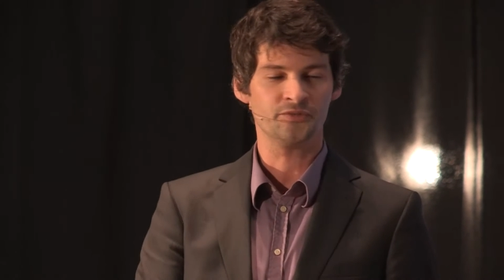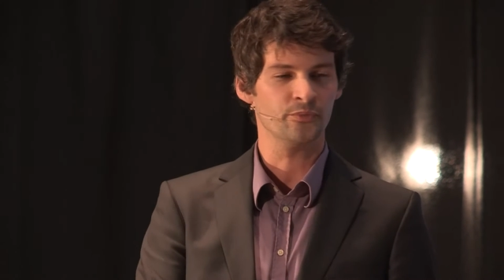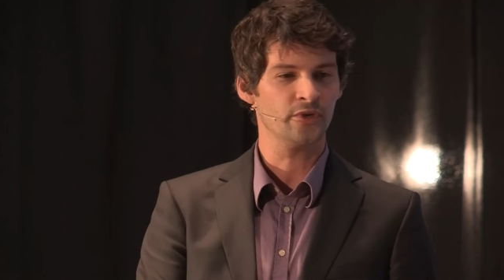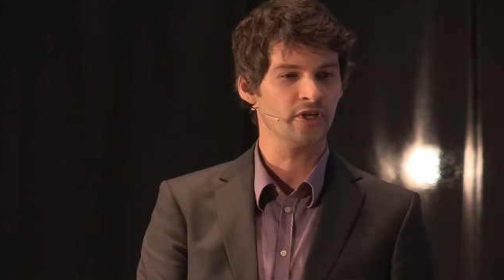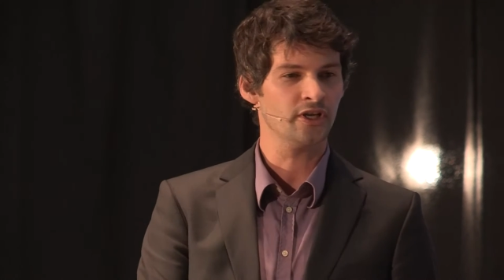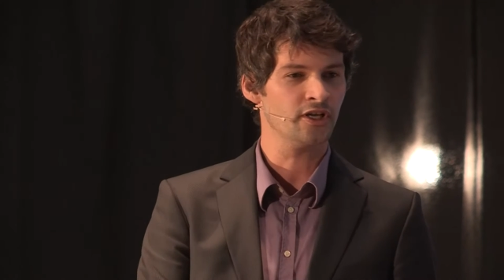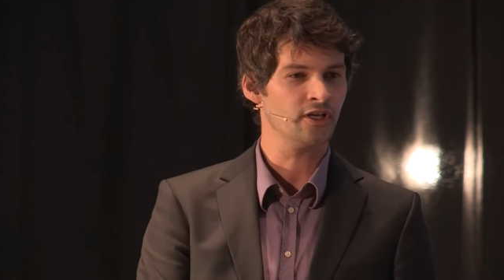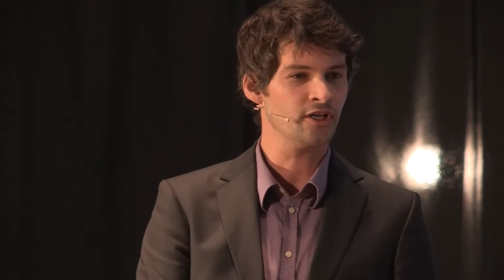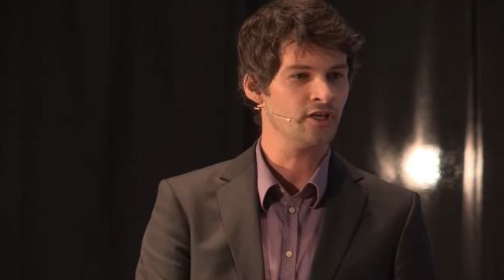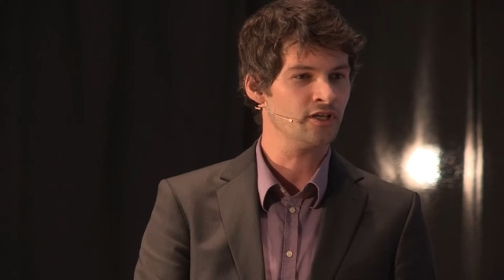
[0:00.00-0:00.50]

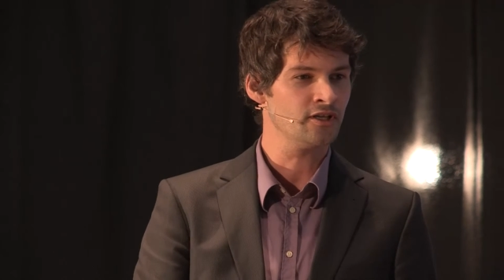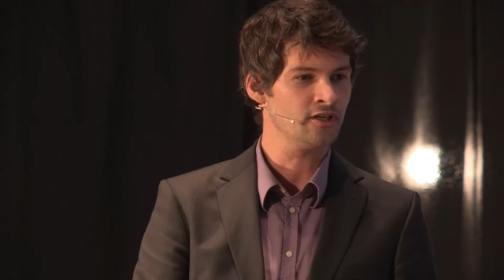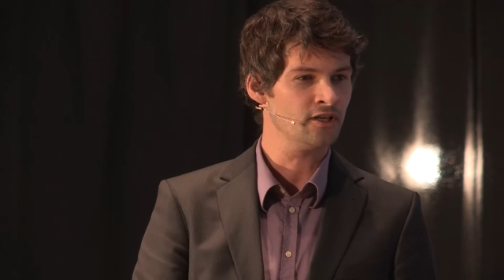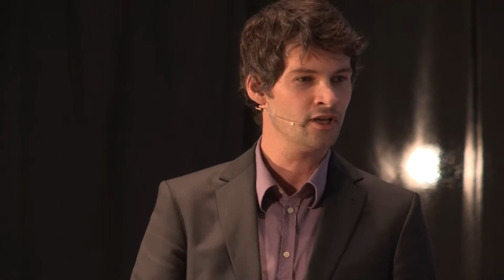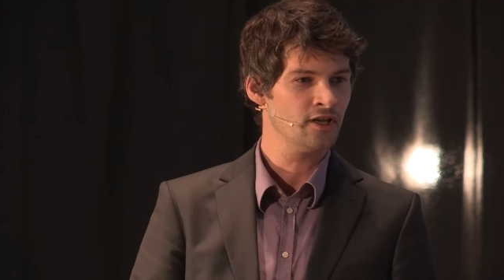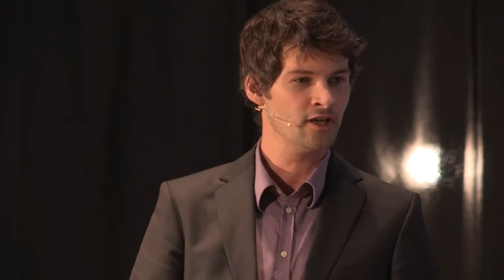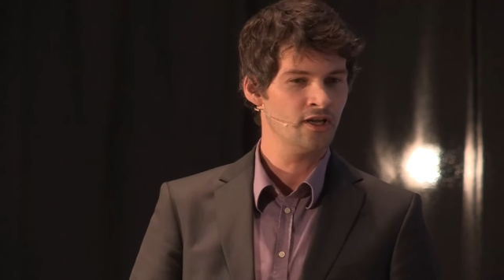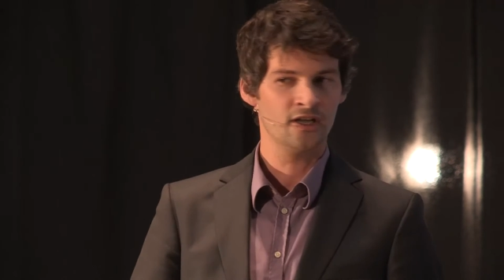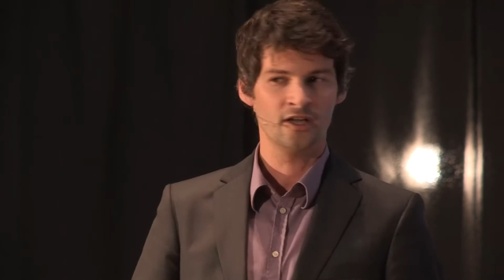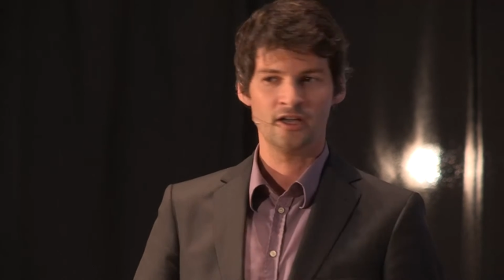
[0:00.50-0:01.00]
me,
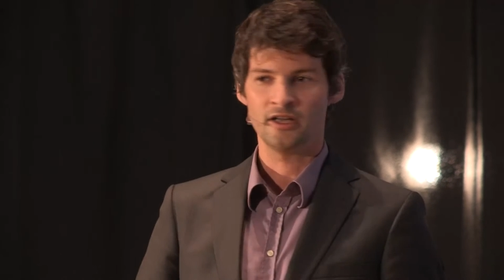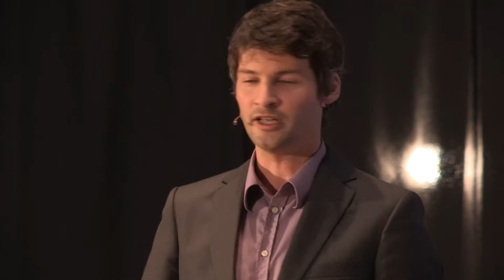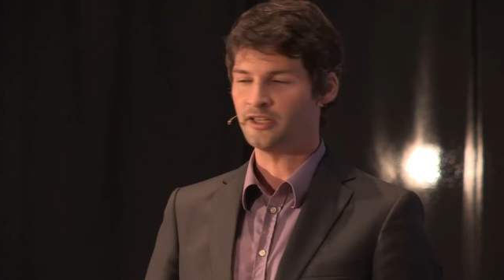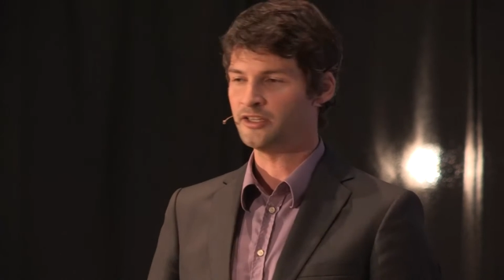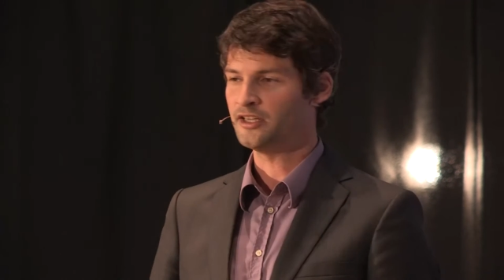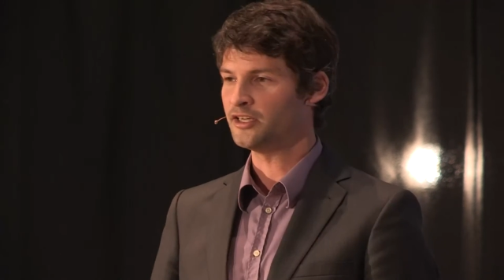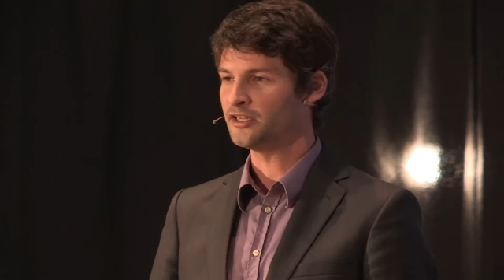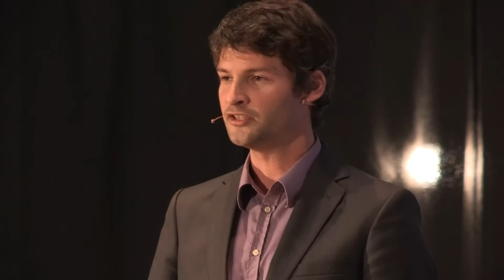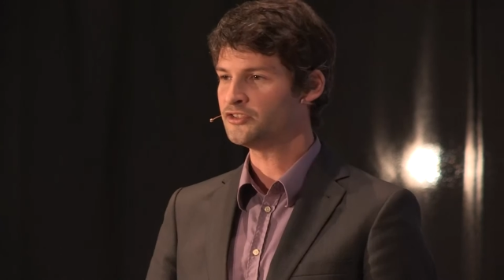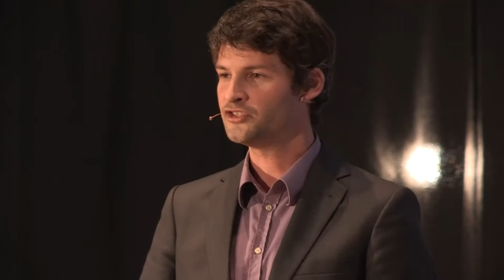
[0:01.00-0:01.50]
it
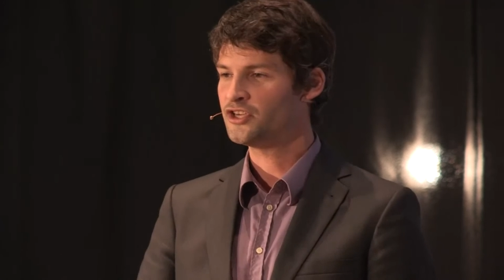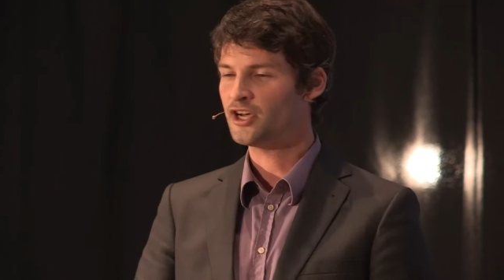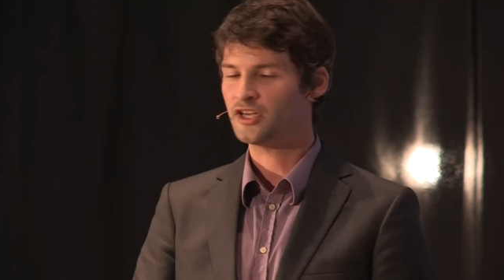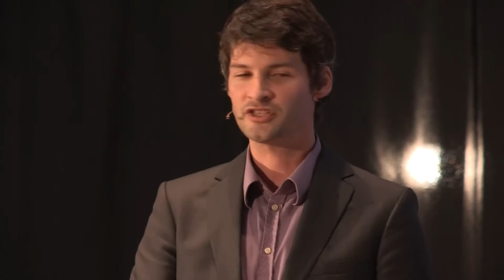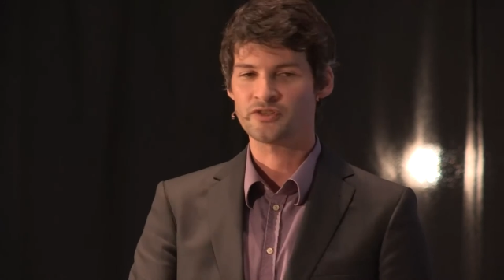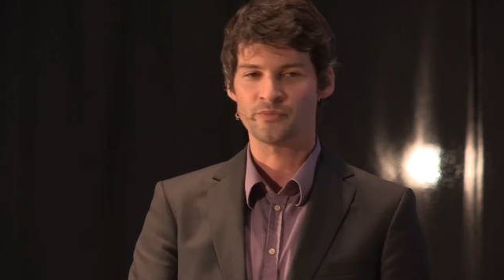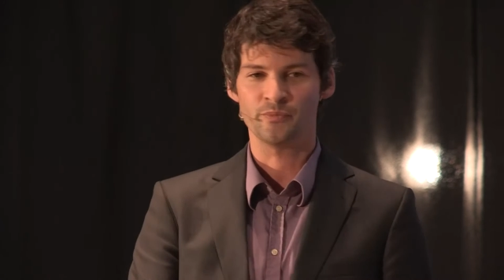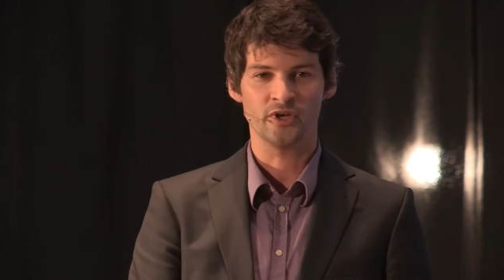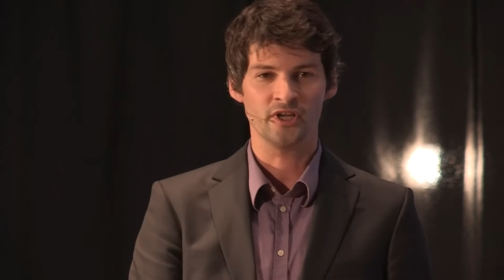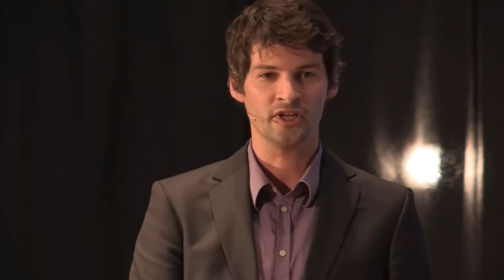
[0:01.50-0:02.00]
didn't
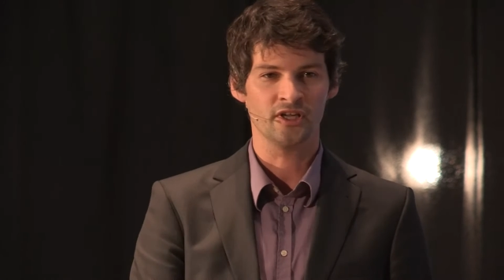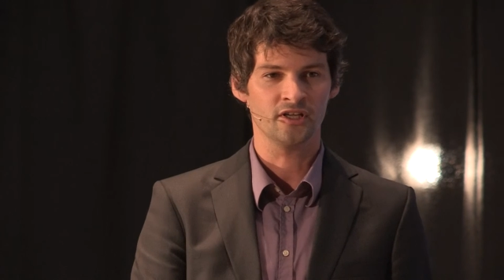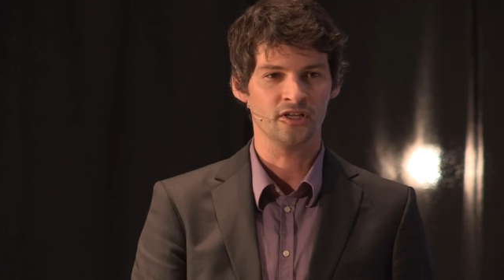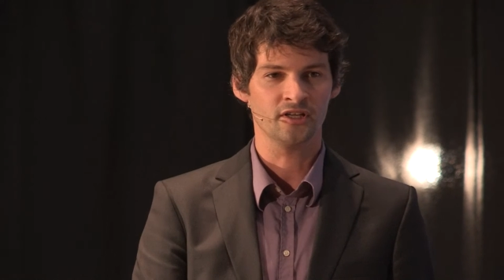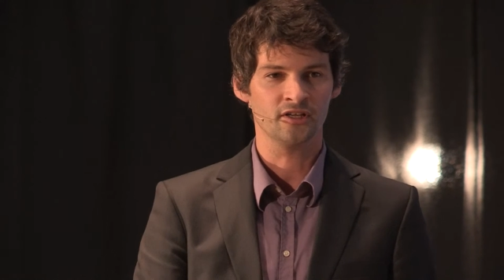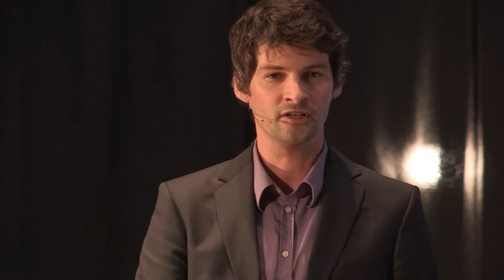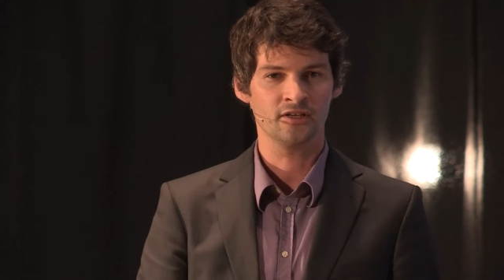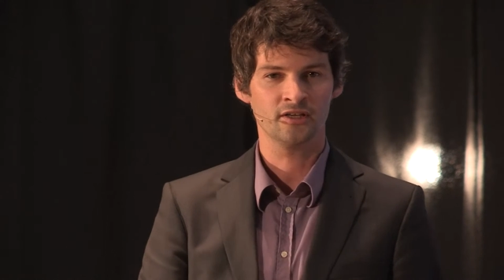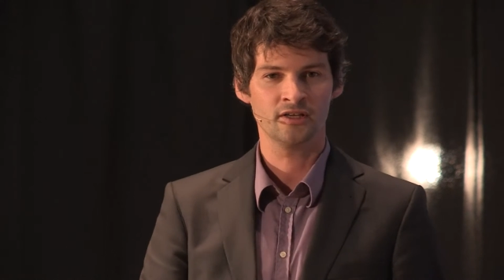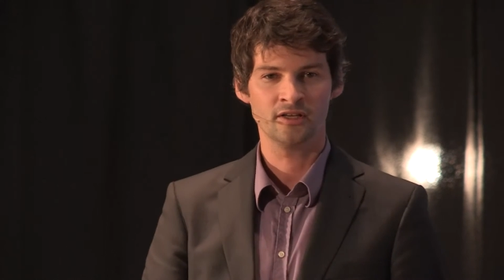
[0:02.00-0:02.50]
judge me,